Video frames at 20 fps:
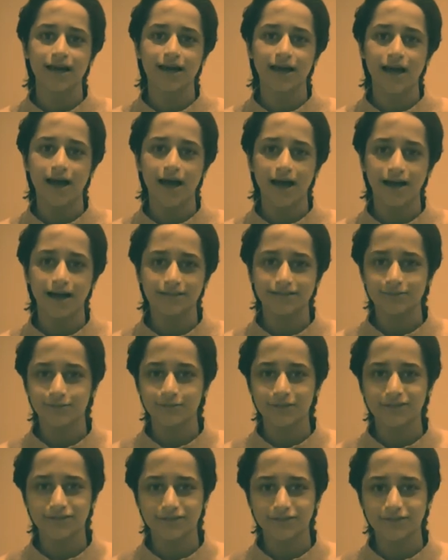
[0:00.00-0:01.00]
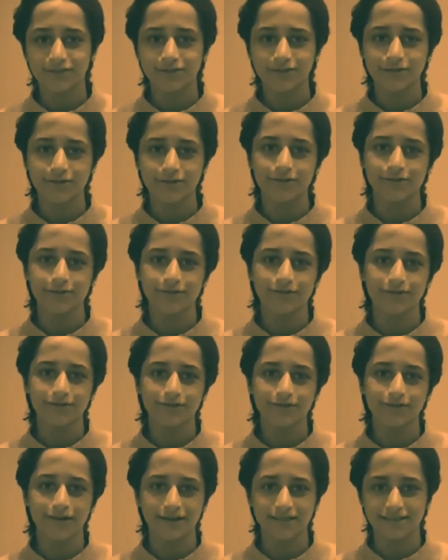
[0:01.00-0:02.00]
as we do
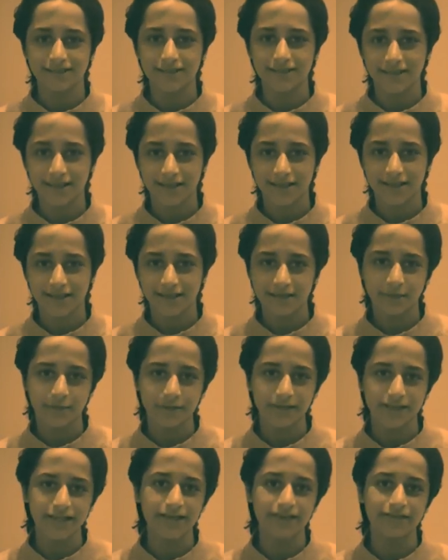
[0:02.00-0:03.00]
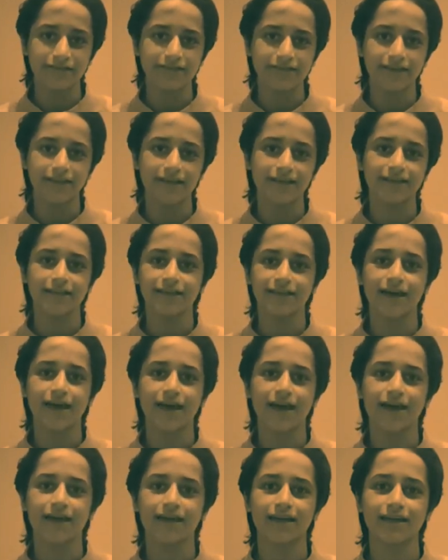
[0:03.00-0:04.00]
like to think that we live in
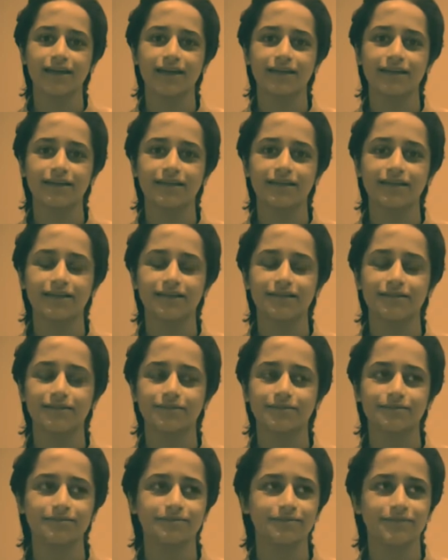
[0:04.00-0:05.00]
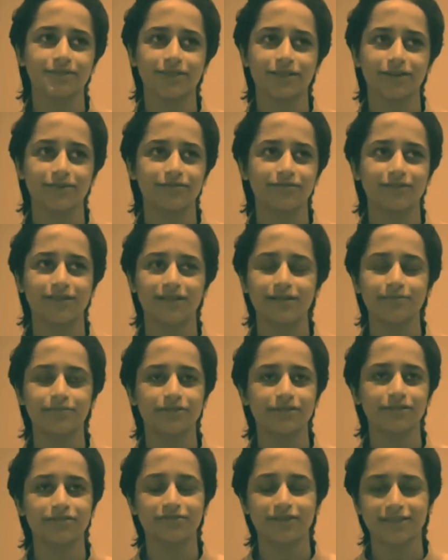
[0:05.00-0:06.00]
a, you know, really
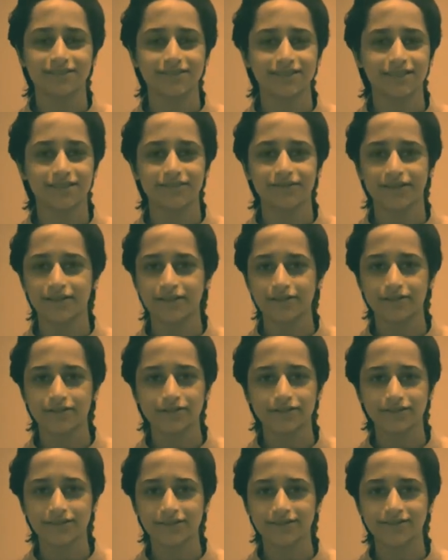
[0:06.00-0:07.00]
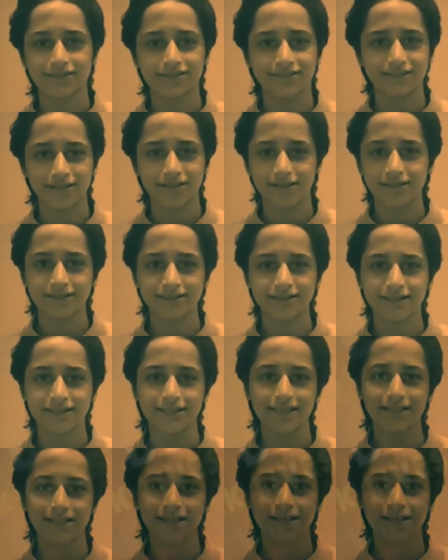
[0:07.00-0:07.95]
progressive, inclusive society,